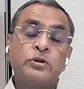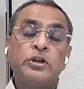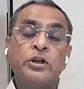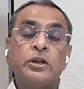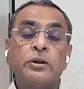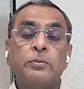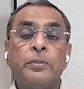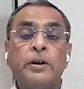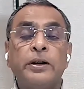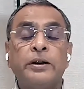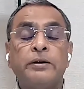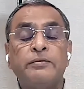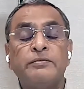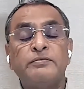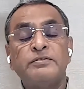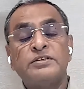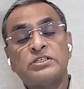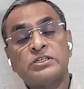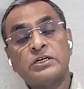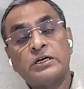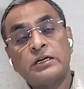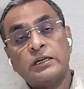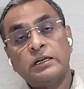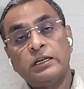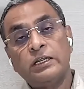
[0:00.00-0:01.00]
treatment and
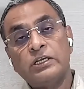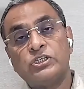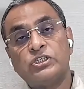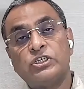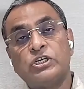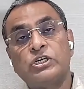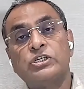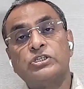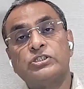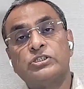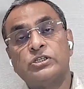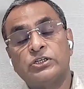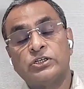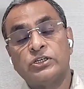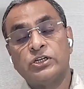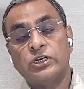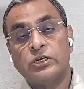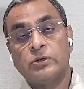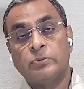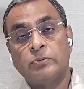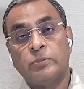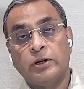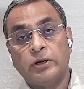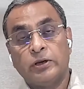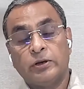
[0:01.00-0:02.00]
suddenly change the
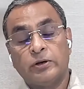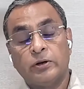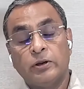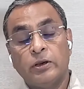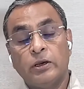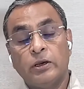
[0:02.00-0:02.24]
treatment,